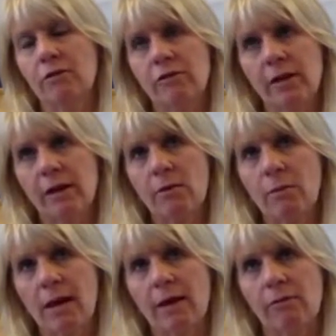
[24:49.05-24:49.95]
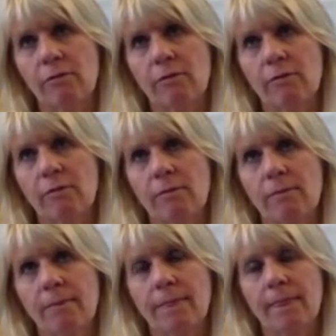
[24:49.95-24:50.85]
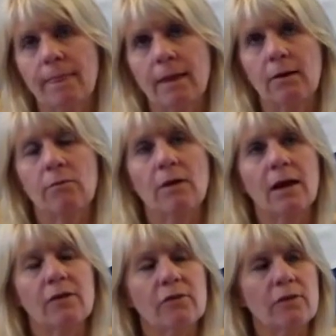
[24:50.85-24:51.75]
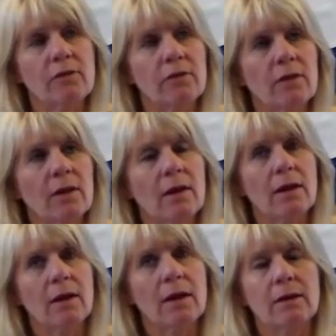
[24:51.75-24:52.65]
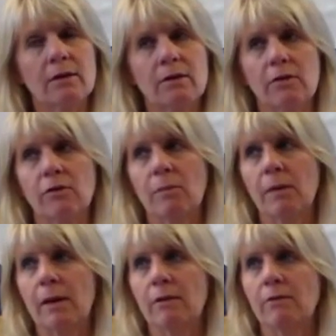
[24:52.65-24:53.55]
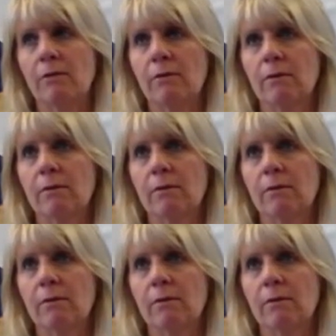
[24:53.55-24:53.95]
just like a wave. It arises and it dissipates.